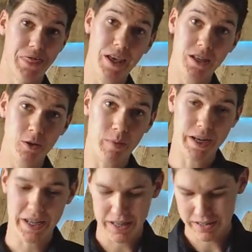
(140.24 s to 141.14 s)
Then you
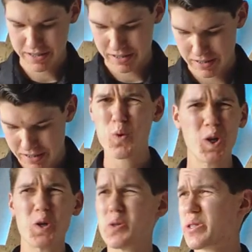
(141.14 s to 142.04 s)
might ask,
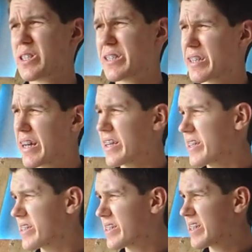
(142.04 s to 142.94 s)
well, who's
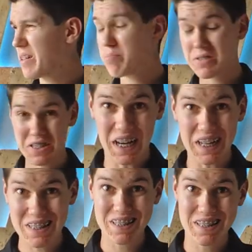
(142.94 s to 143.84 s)
deciding to dump
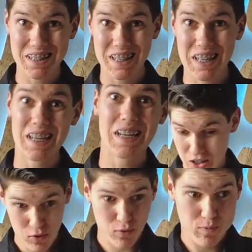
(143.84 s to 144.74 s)
tons
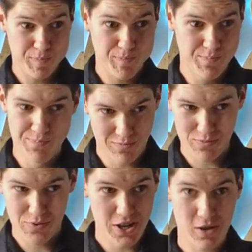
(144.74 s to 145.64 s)
of
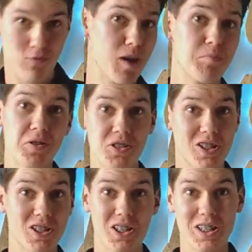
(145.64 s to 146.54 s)
their
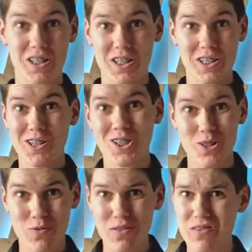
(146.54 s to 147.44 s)
rubbish in
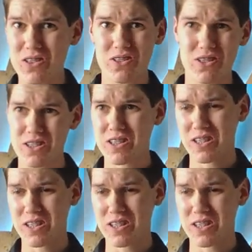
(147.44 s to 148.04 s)
their rivers?